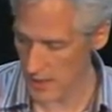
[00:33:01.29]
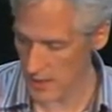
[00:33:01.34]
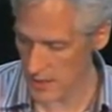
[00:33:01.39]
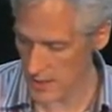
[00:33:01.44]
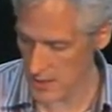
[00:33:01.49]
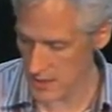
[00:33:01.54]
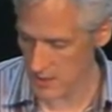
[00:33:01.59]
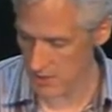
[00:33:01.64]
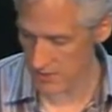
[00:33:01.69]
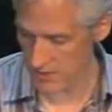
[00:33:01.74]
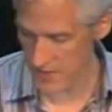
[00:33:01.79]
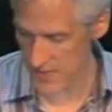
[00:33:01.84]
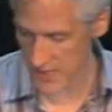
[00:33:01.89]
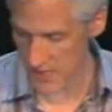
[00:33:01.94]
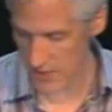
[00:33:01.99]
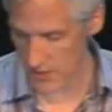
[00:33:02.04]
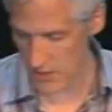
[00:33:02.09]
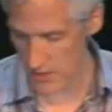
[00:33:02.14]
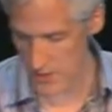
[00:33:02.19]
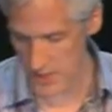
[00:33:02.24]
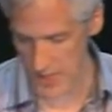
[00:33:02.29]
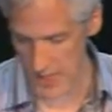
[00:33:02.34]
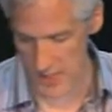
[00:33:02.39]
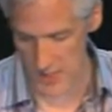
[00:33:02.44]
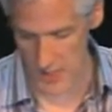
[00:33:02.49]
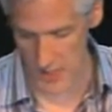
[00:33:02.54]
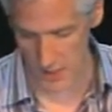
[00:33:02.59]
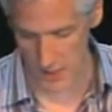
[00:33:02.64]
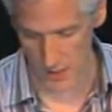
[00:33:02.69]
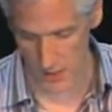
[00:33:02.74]
the sort of technical
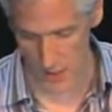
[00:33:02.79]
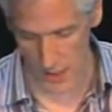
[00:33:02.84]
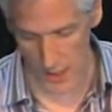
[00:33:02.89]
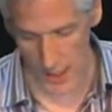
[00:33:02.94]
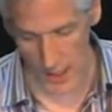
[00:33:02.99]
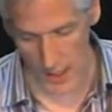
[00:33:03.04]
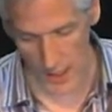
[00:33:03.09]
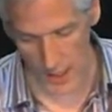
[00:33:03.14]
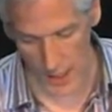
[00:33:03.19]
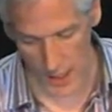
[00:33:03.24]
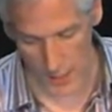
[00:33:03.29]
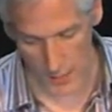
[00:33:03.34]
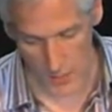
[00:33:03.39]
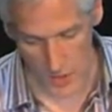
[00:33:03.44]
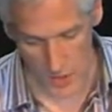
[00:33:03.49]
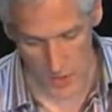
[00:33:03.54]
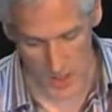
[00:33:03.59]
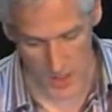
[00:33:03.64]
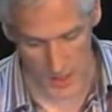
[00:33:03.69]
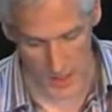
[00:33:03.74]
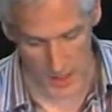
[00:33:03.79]
sector um, using